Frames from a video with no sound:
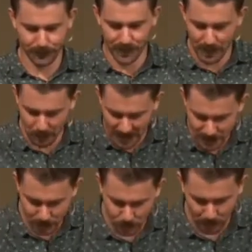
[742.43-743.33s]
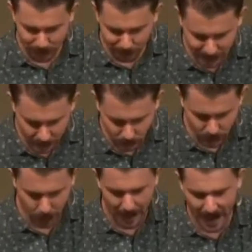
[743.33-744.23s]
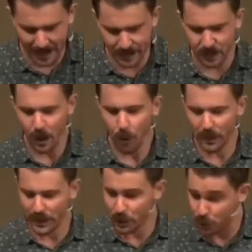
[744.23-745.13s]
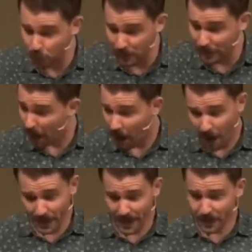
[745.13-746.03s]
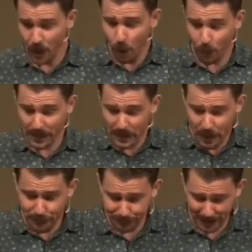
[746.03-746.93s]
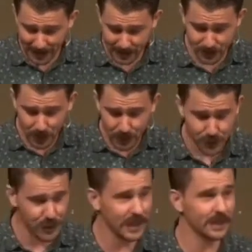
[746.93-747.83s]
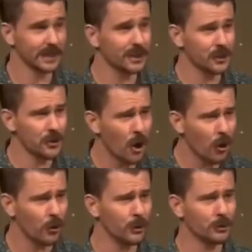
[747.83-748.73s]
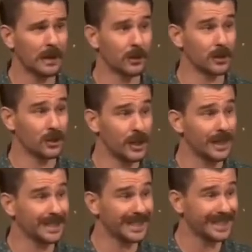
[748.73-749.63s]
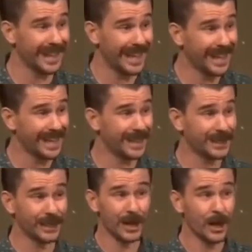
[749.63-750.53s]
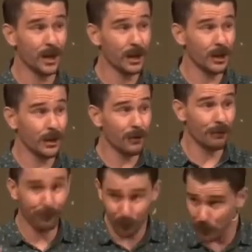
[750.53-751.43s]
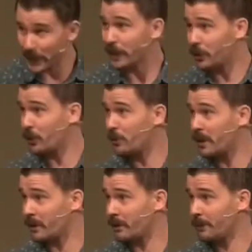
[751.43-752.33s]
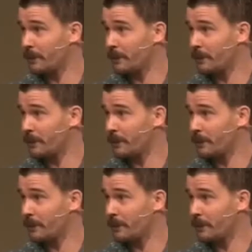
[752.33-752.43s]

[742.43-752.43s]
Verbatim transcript: The temptations we feel, the pain we endure, the heartache we face, Jesus knows because Jesus is fully human.